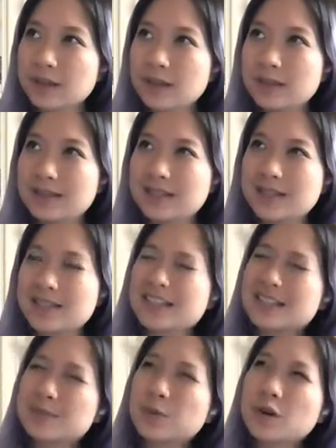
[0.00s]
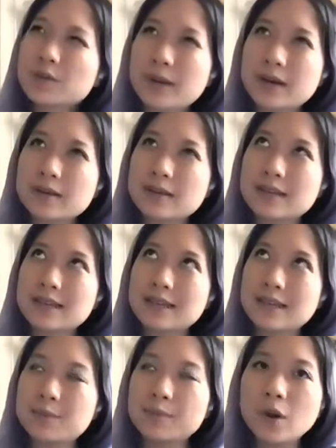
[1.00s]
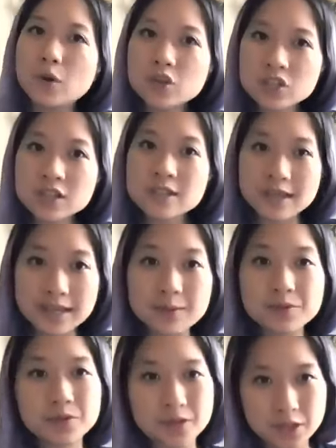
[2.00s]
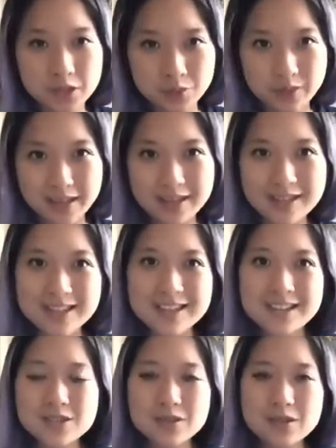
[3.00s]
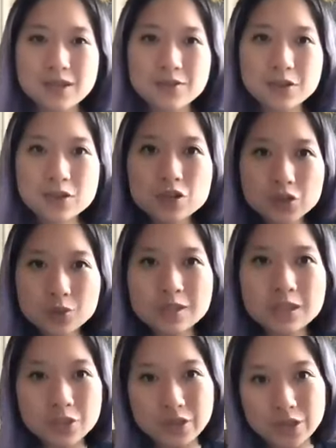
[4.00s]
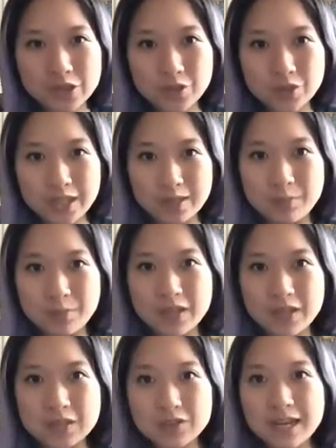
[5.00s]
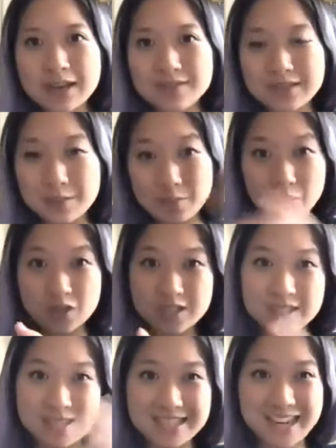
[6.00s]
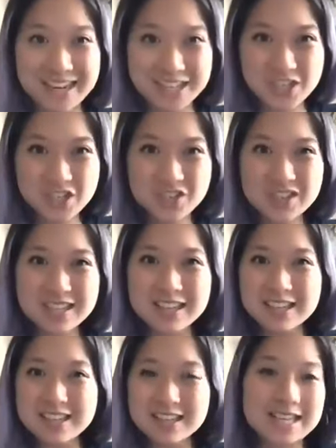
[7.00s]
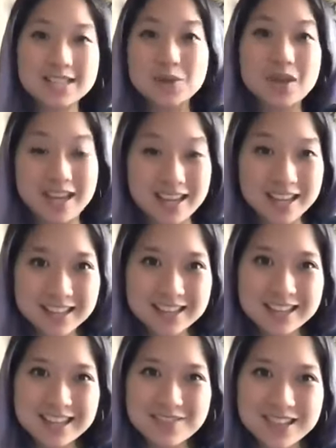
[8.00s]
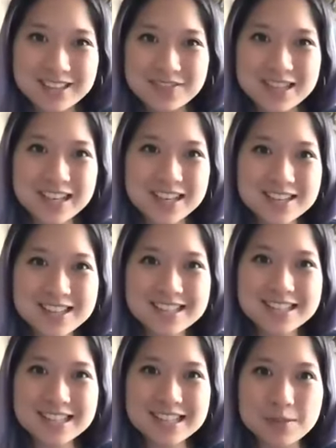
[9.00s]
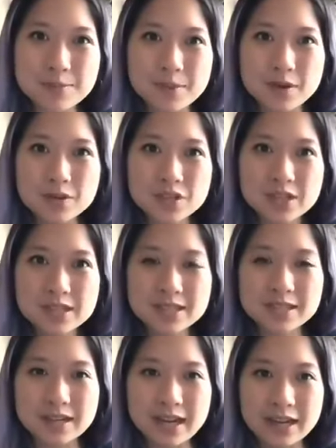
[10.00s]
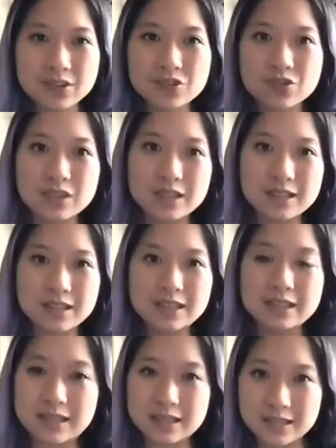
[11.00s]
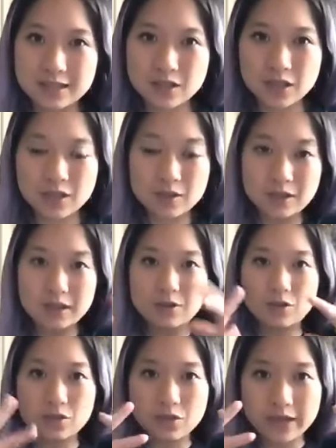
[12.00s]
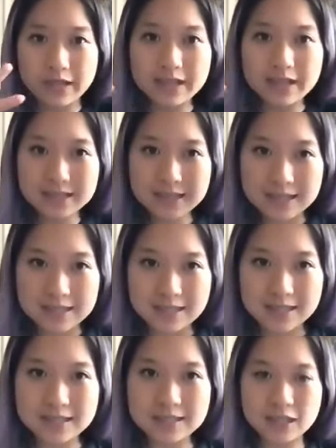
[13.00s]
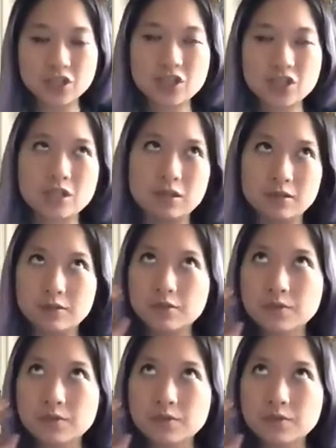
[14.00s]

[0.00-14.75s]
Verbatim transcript: this it's more about the emotion that comes with the doing so if you're doing doing doing but you don't have the emotions attached to it that's okay but because the emotions are actually it creates a sensation of